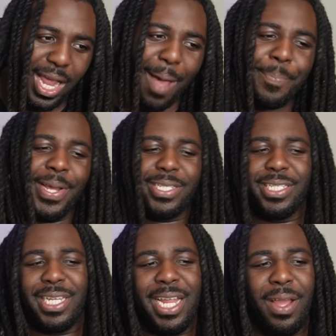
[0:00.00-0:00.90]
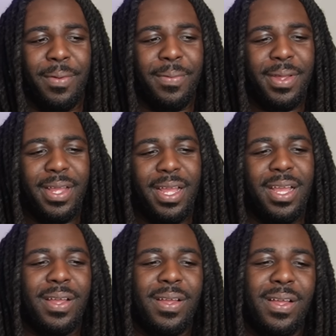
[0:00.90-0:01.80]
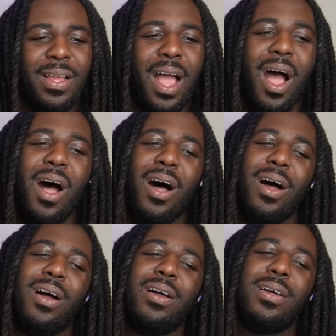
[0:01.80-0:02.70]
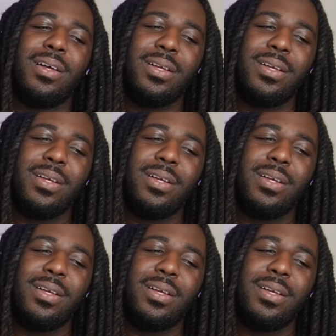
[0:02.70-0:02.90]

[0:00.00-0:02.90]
You got pictures of him. I'm always in your uh, shadow.